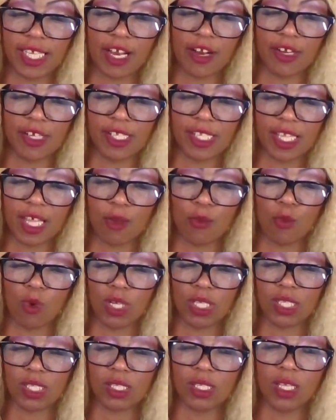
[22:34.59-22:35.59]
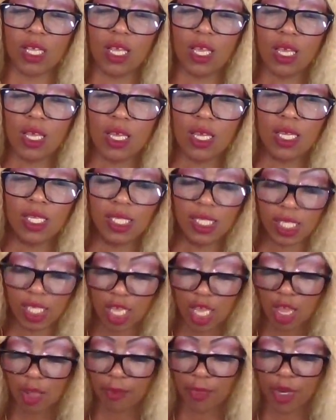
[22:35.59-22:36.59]
Aries that wants to
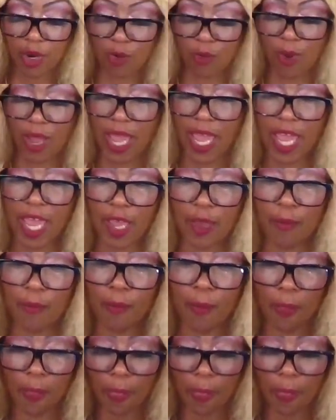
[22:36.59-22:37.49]
come your way.